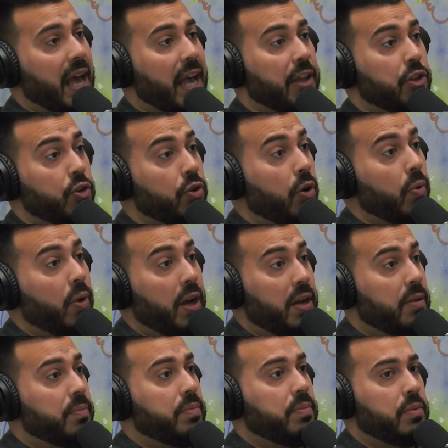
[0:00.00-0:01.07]
and you don't want
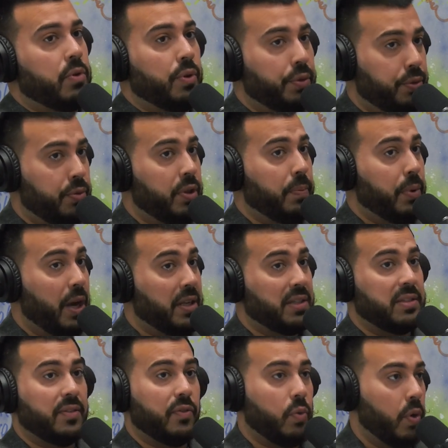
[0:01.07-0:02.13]
to go through the
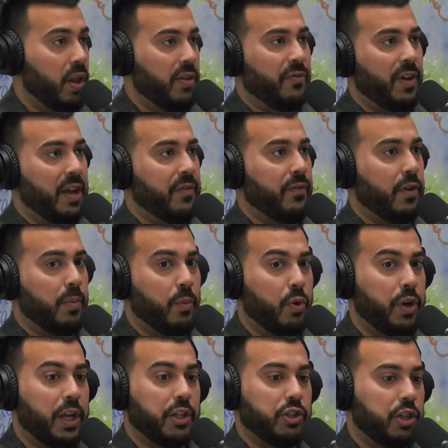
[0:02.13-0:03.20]
process of qualifying for a
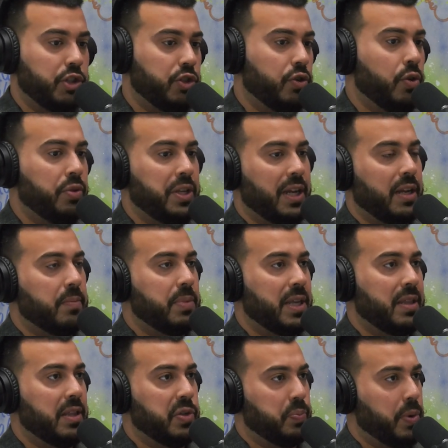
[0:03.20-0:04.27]
mortgage because you're only going to
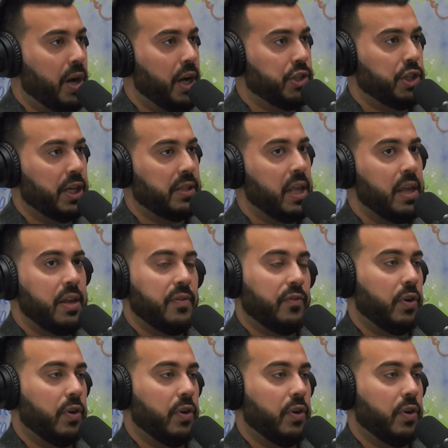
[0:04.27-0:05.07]
be in this project